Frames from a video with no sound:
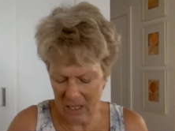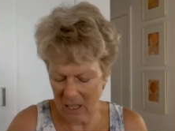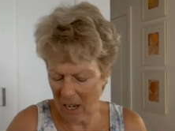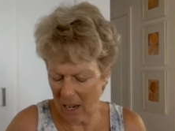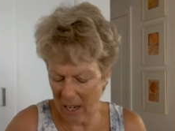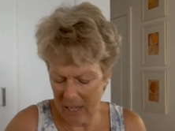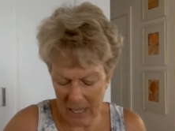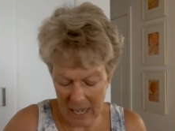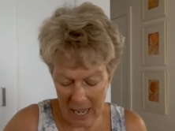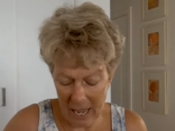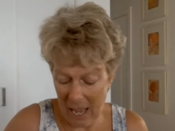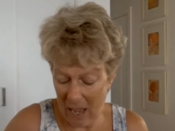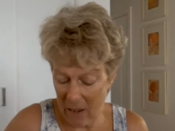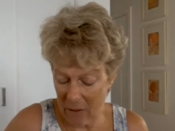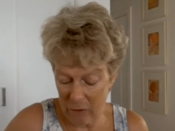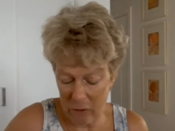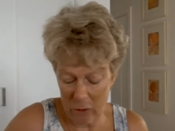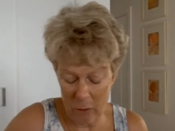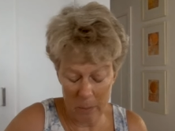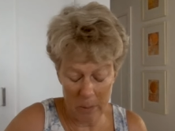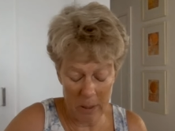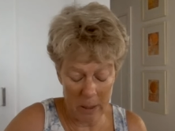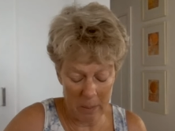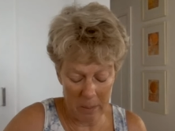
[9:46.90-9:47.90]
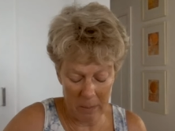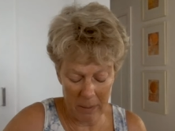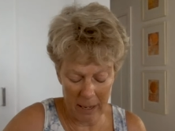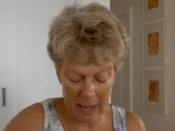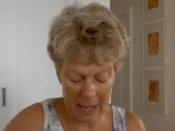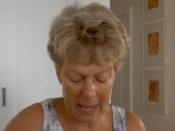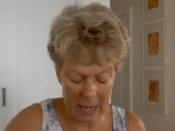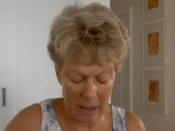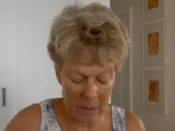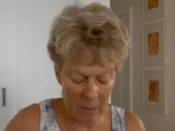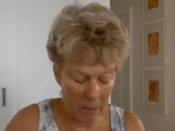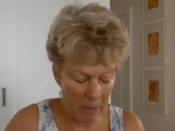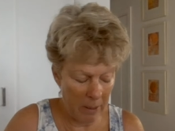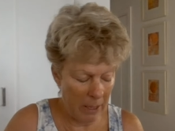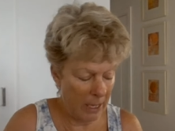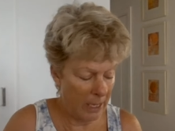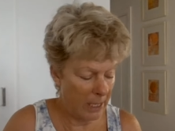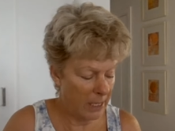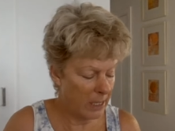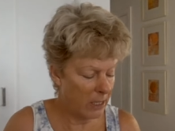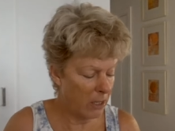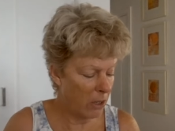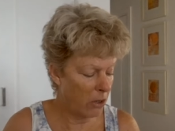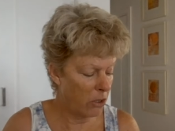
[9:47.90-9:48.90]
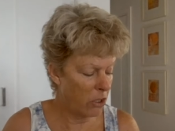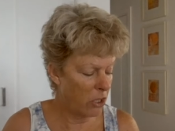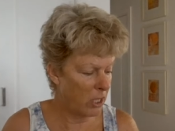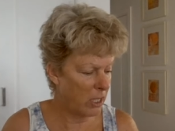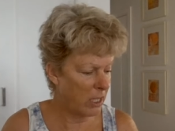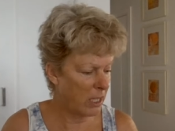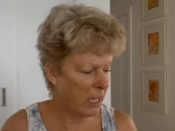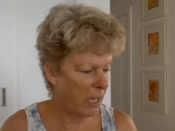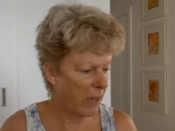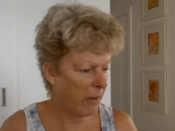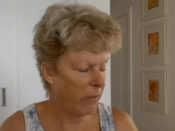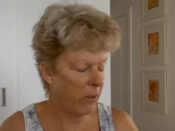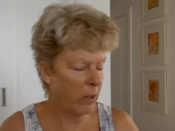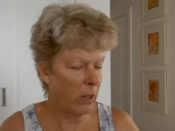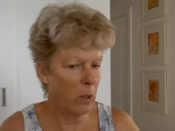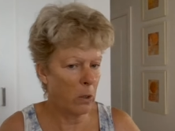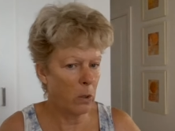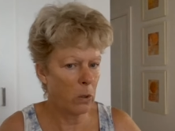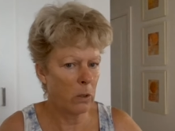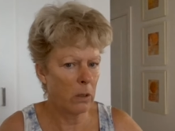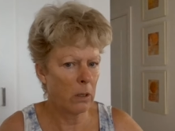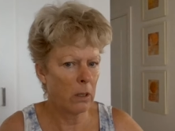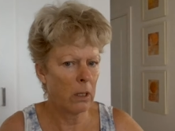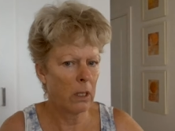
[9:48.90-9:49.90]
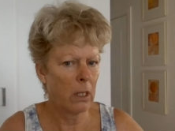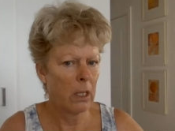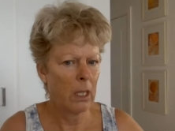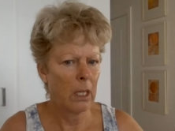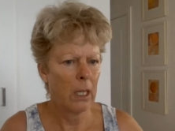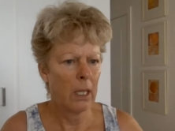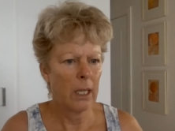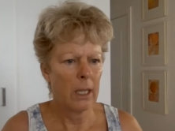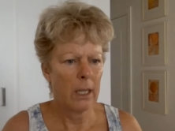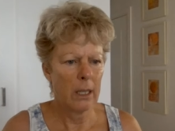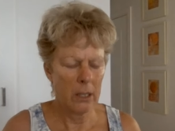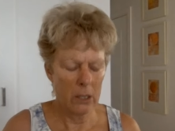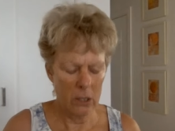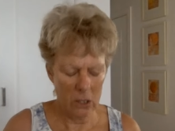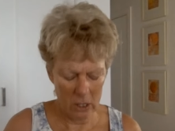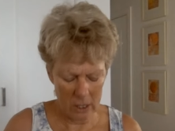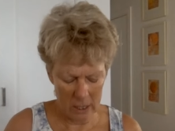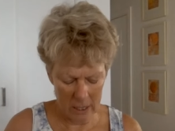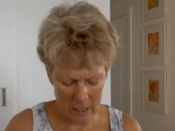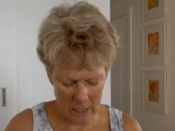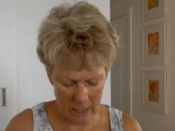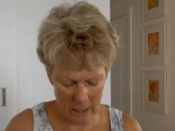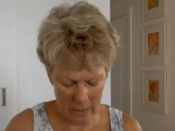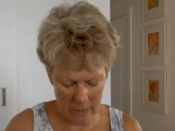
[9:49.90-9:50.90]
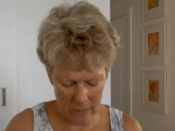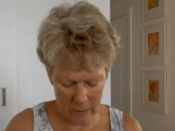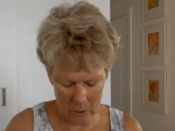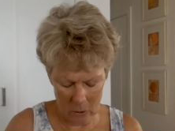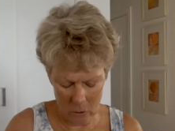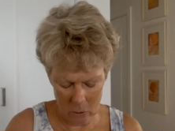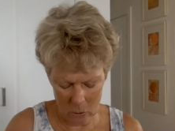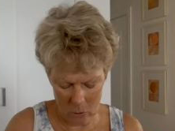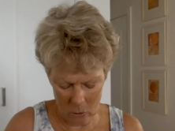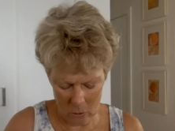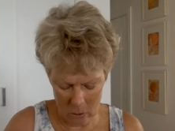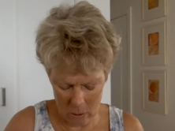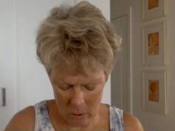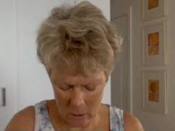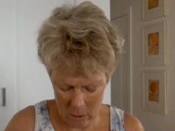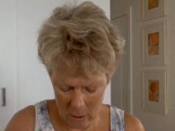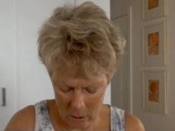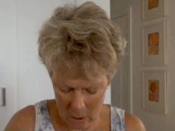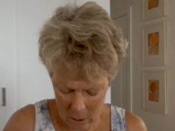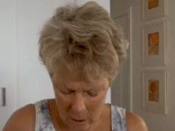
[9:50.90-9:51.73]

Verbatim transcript: it's going to have to be plan B. So I'll just have a look. I'll just have a look.